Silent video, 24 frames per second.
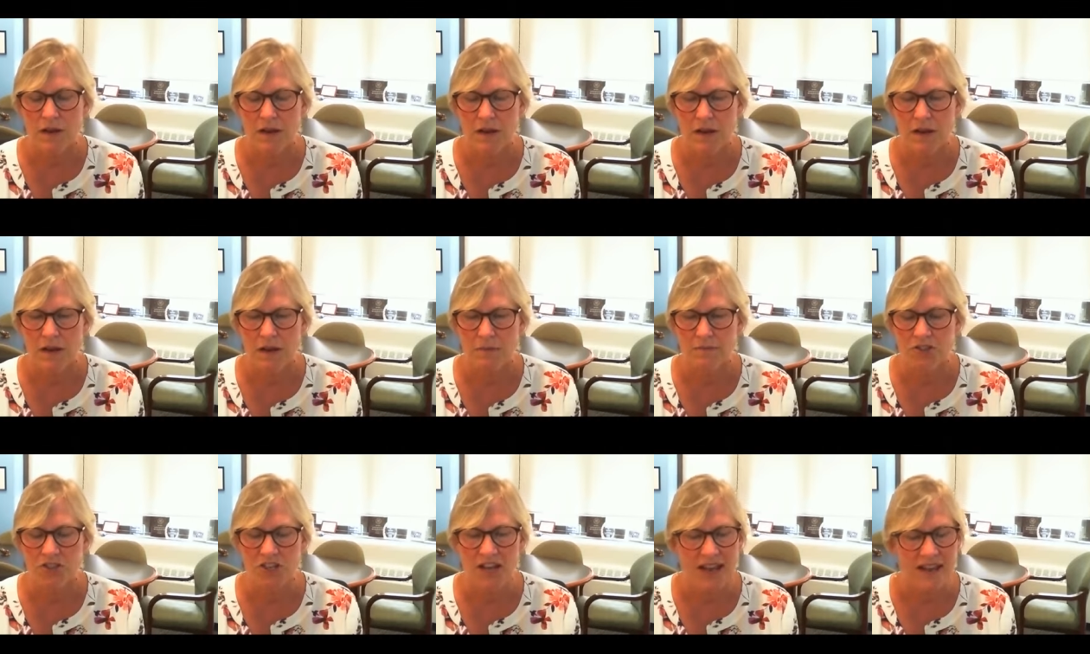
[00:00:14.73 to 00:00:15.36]

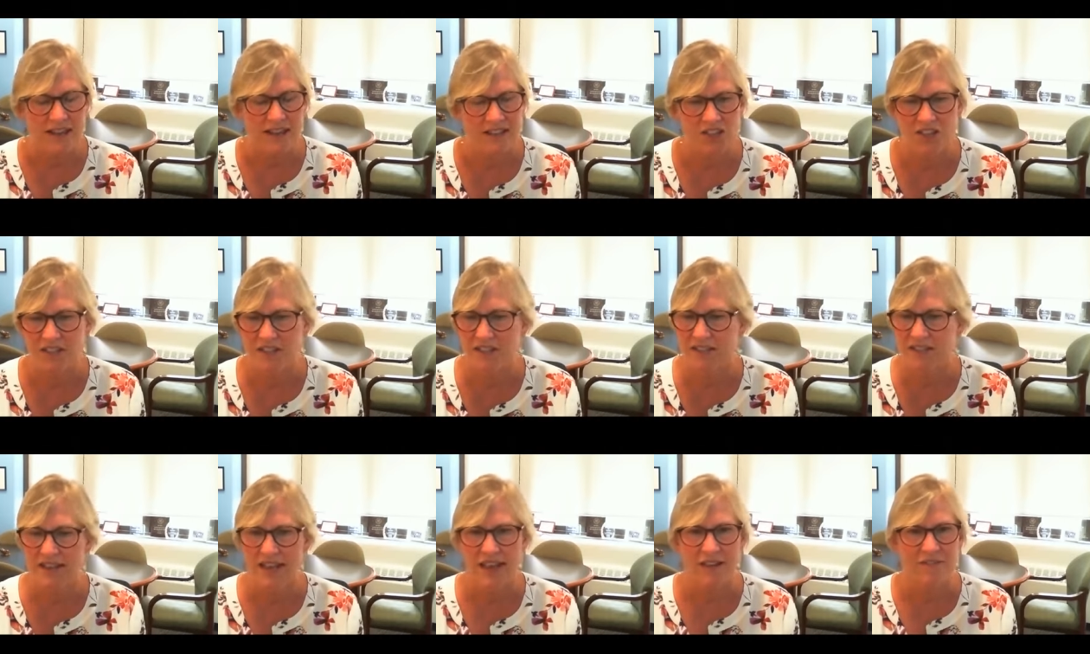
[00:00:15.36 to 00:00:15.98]
um,
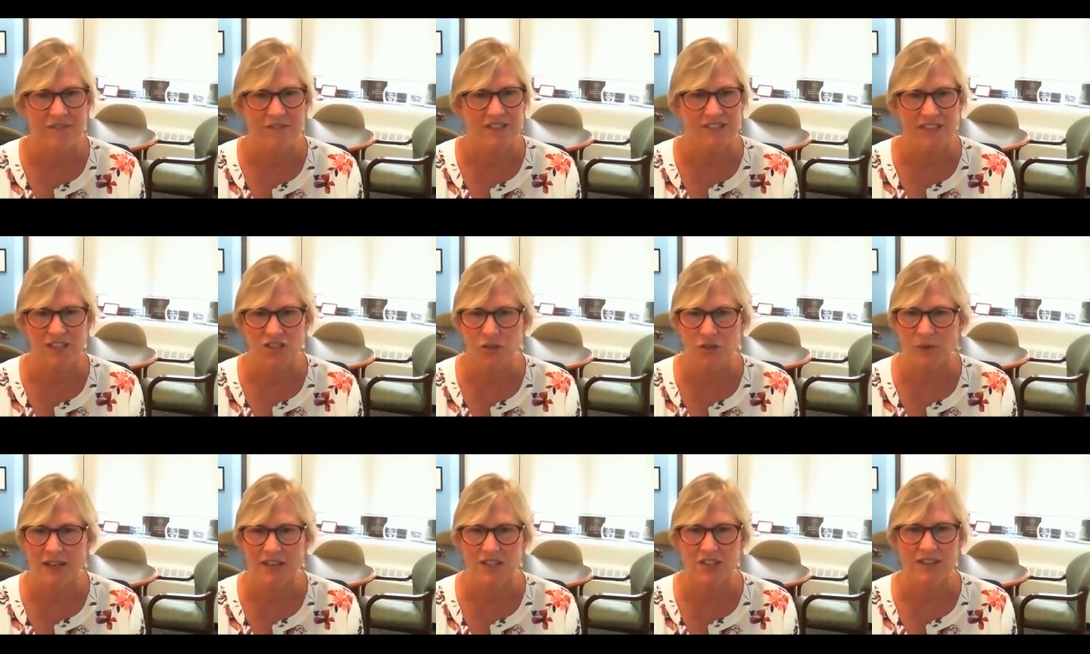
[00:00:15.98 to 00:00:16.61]
challenges to every
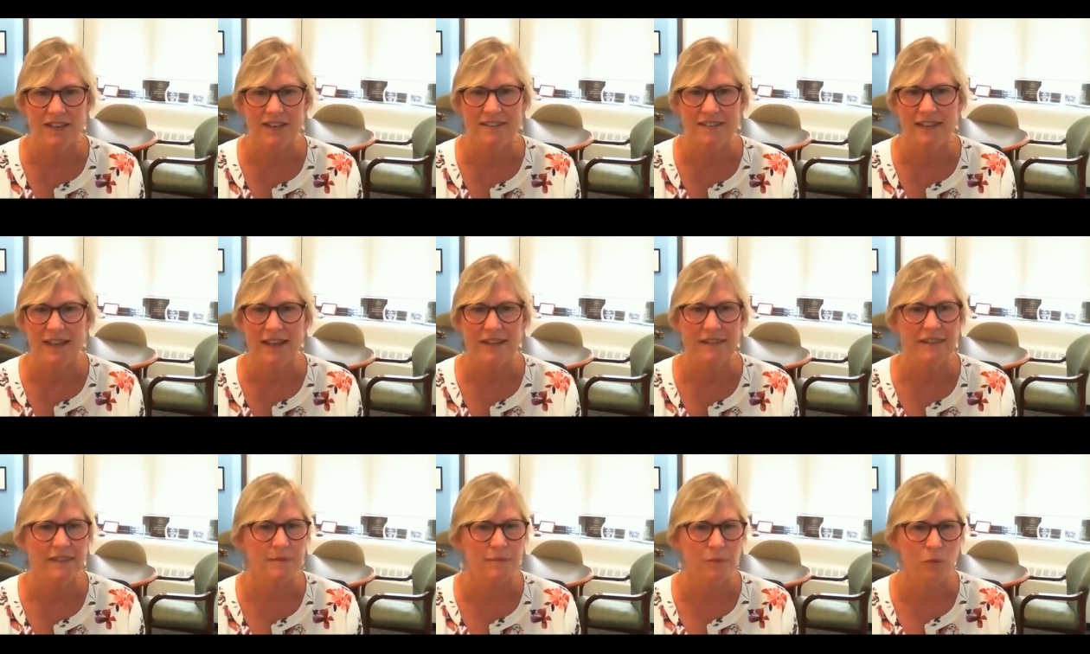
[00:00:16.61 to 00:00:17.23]
situation, and
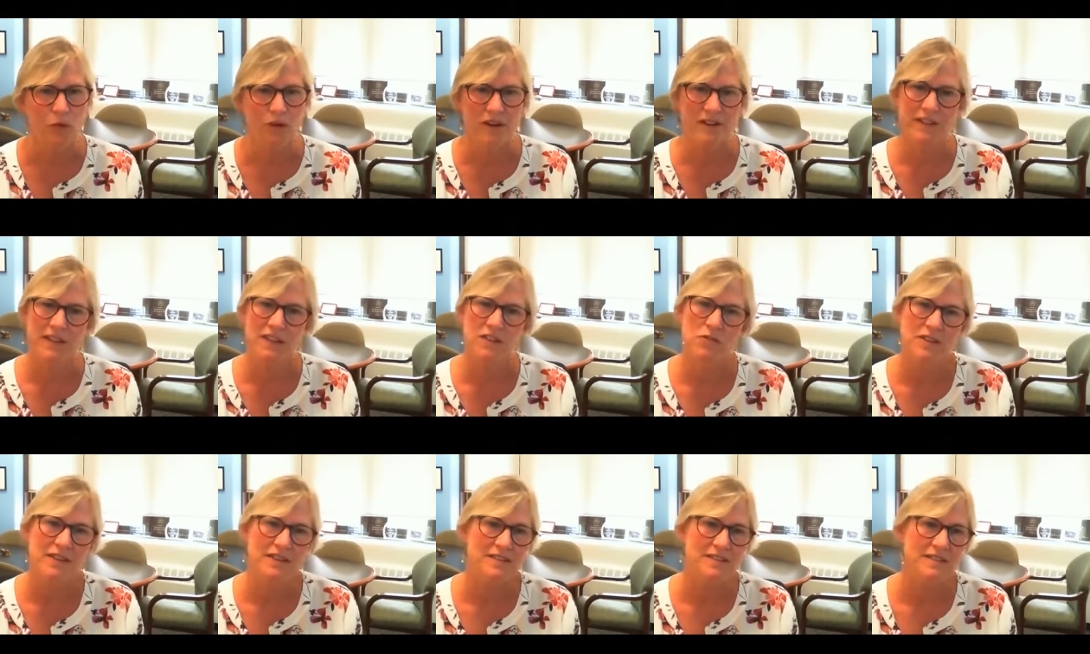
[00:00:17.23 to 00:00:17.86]
that the more that
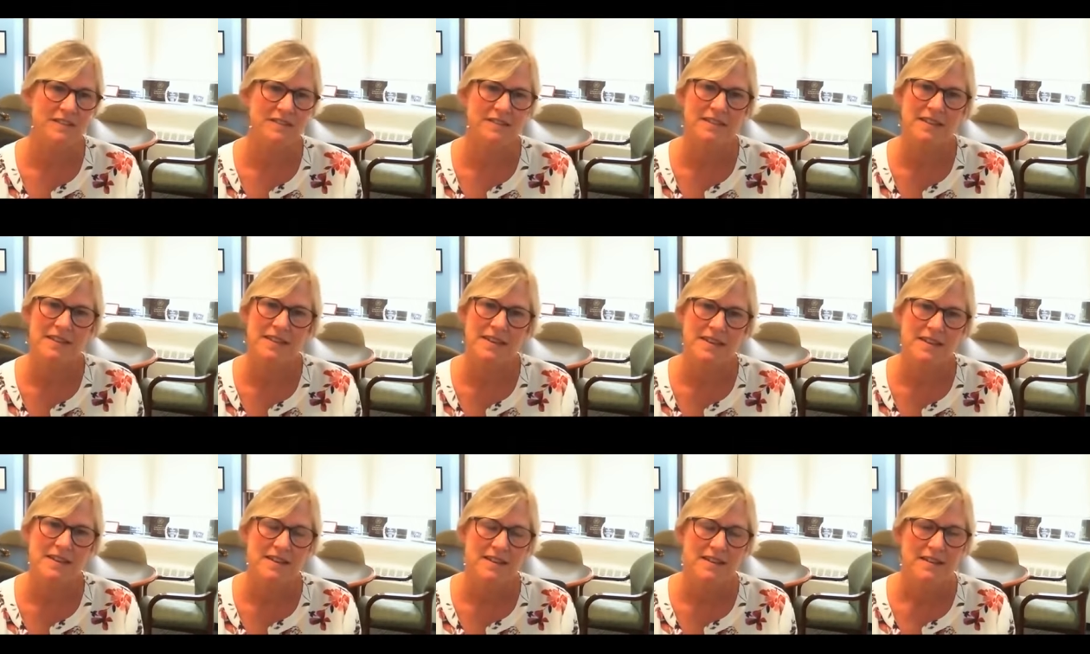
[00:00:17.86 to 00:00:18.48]
you can
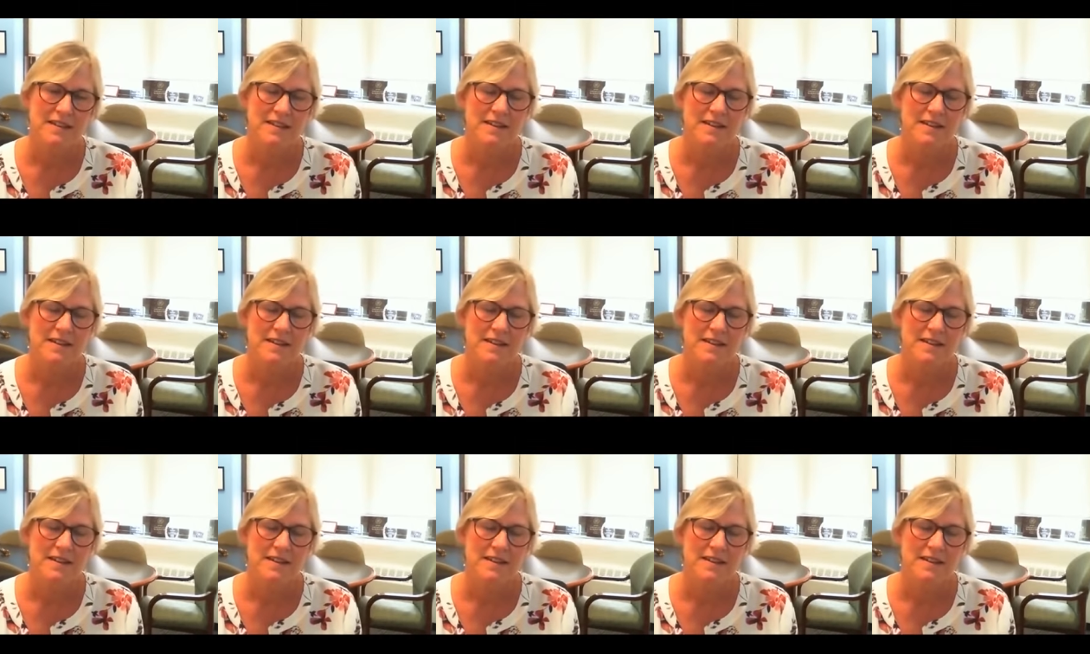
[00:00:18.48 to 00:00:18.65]
see